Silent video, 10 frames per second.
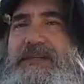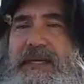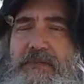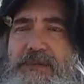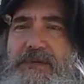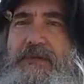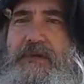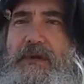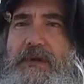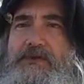teams.
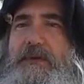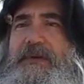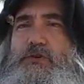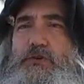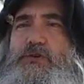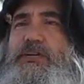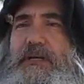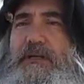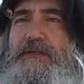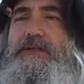So it'd be 2
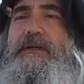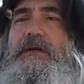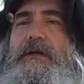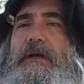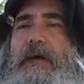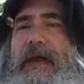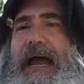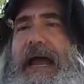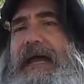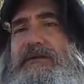shields
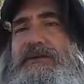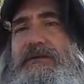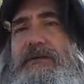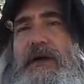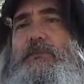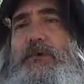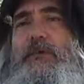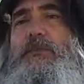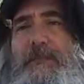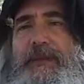and a
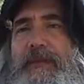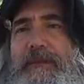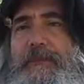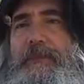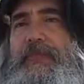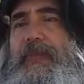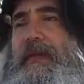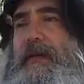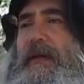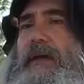pole weapon.
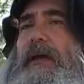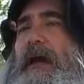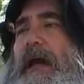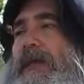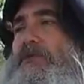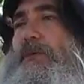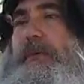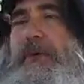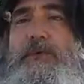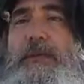And
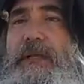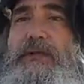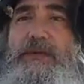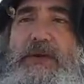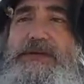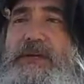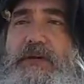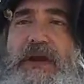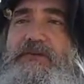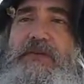Robert really was the
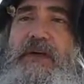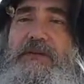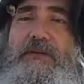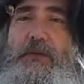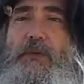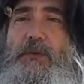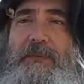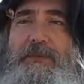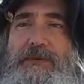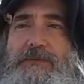grandfather of pole
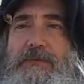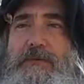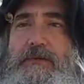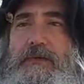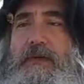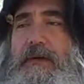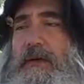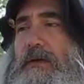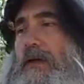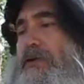weapons.
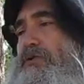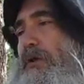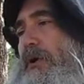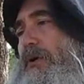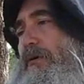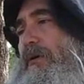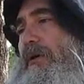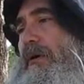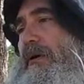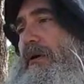So
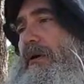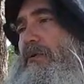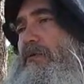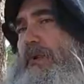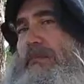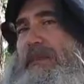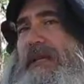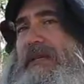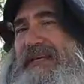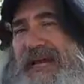we
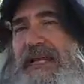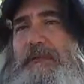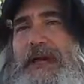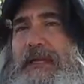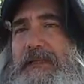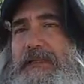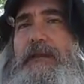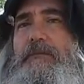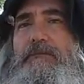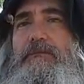made a dynamite
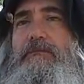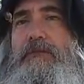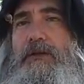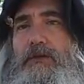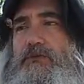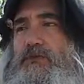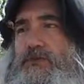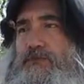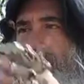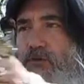team,
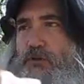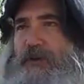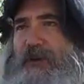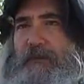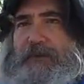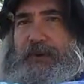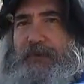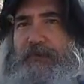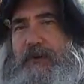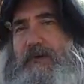just chewing up
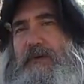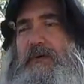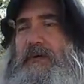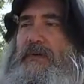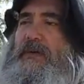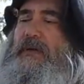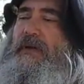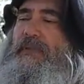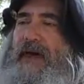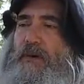people
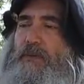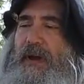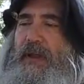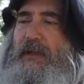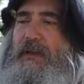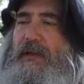that way.